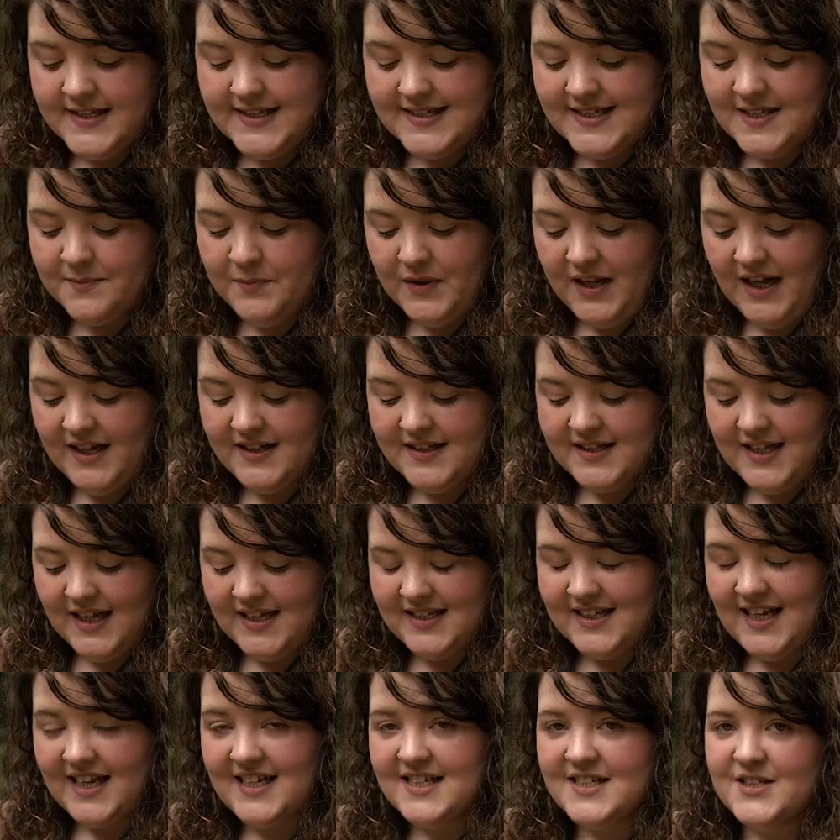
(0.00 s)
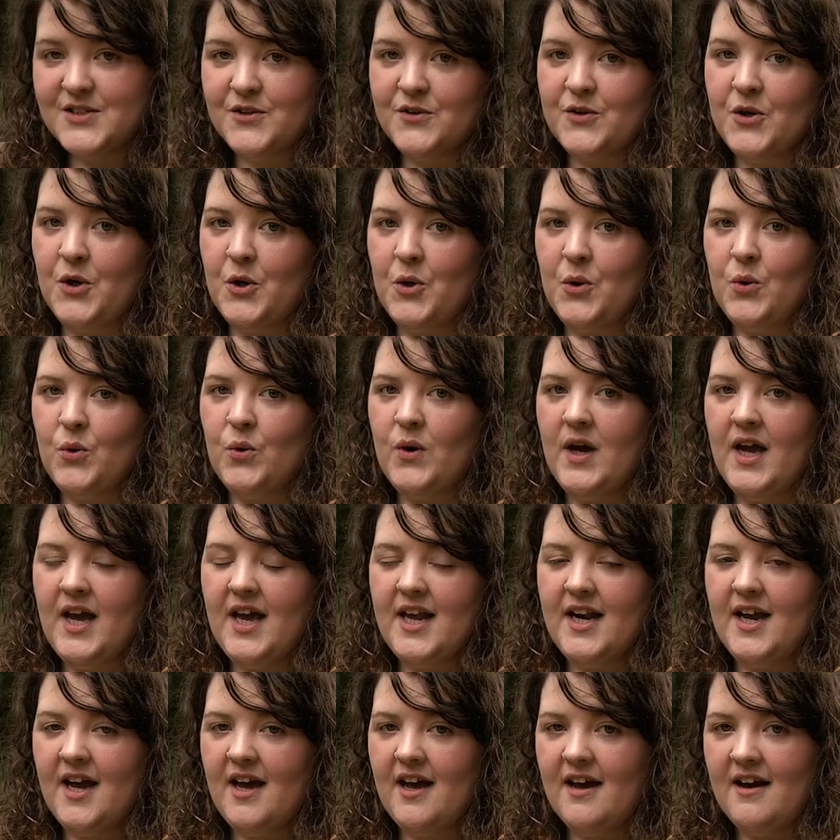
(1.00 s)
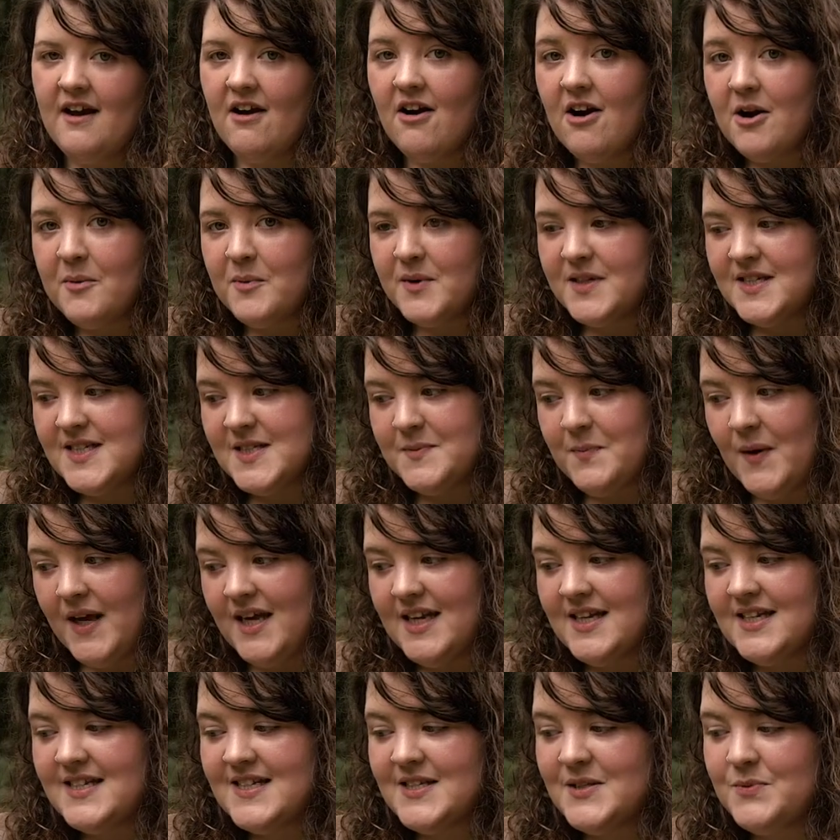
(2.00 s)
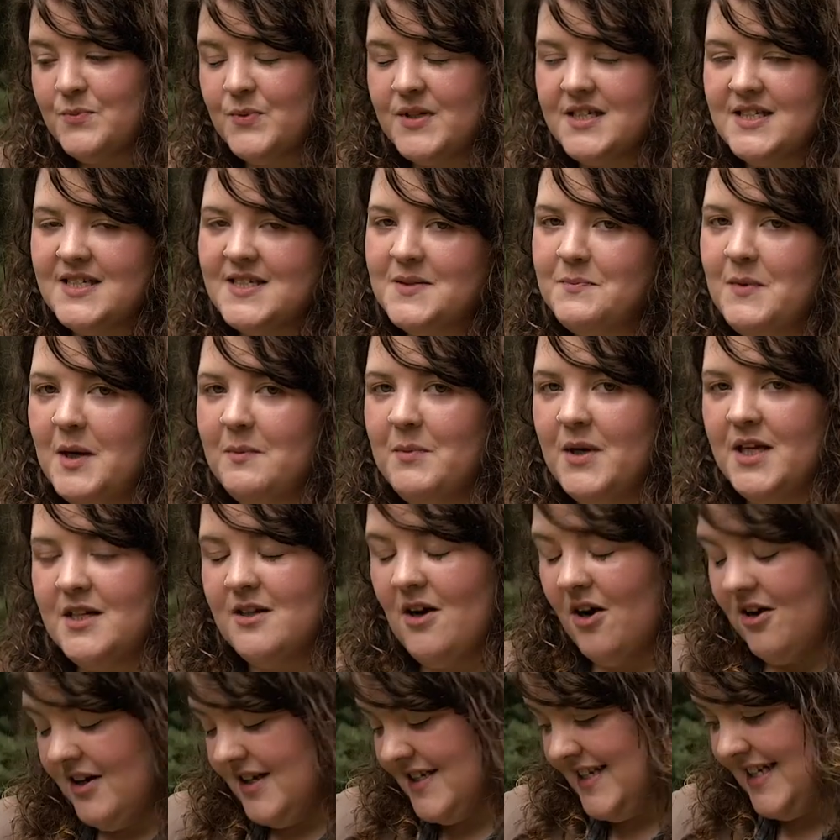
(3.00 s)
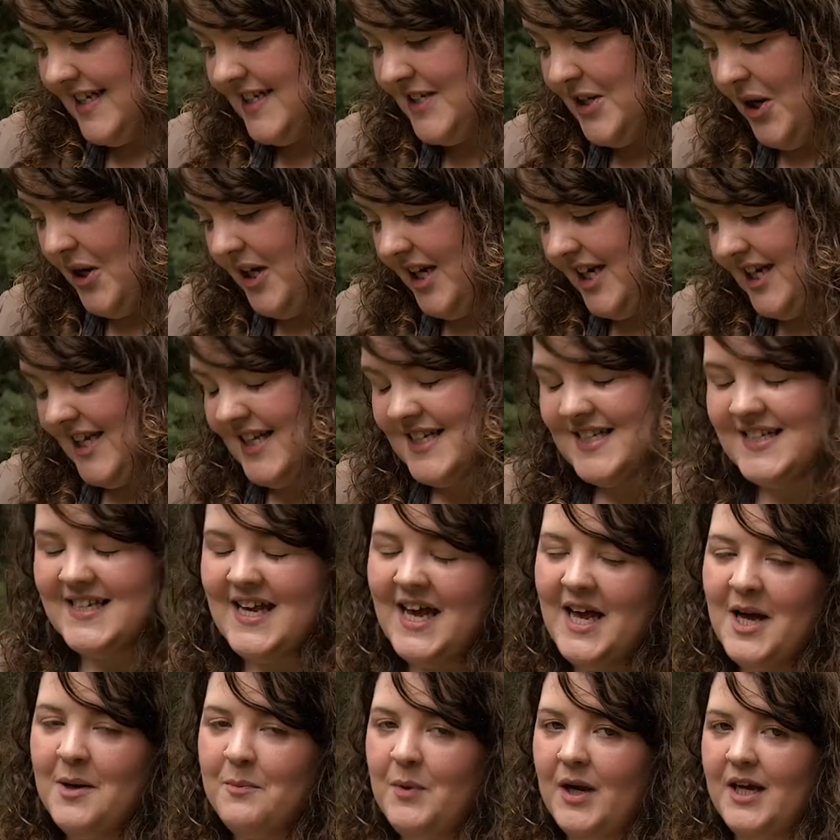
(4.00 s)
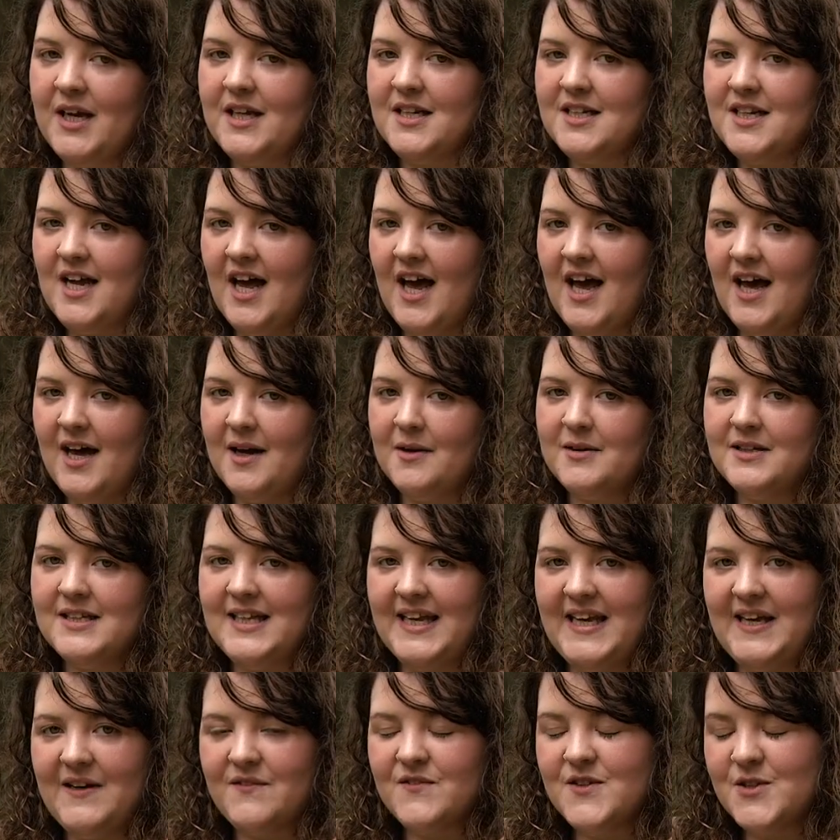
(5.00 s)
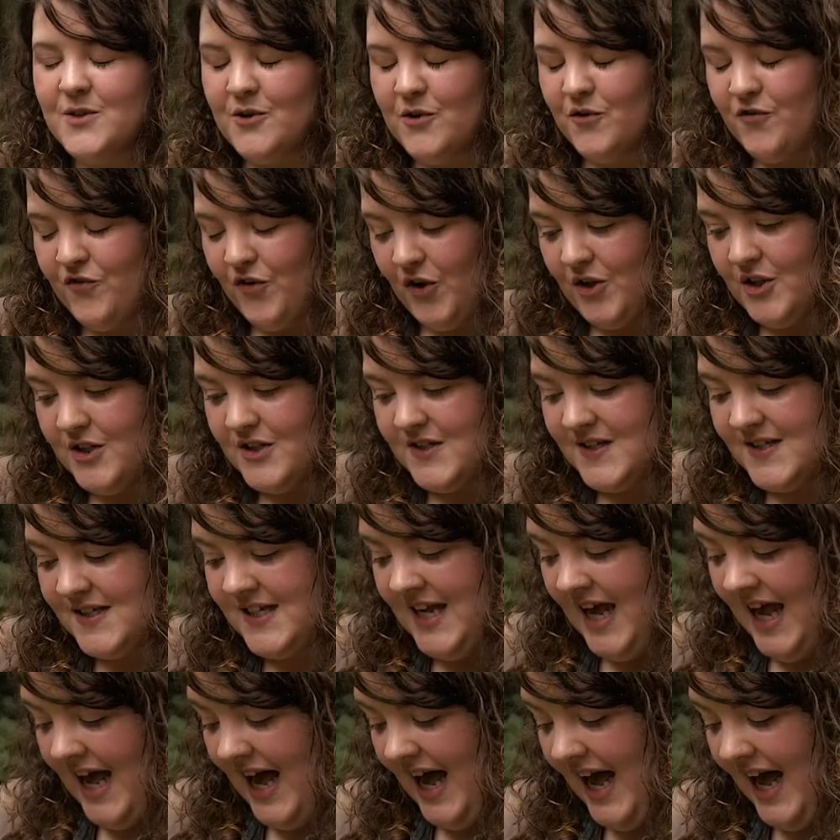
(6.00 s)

This is a plant that likes to grow in an urban space, which is maybe not as exotic as picking uh, leaves or fruits,